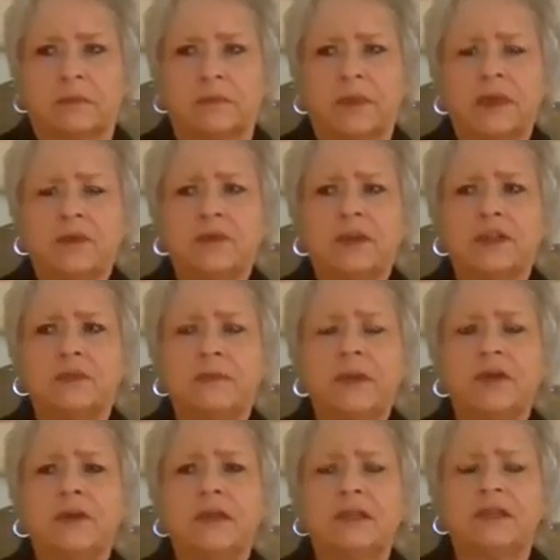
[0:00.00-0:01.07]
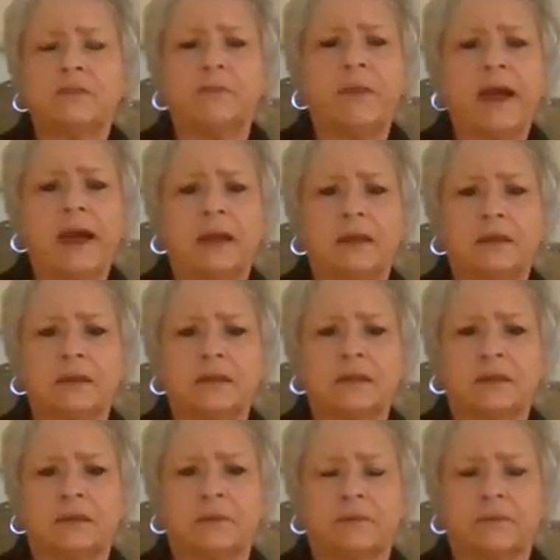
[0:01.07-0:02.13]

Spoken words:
Begin to experience balance.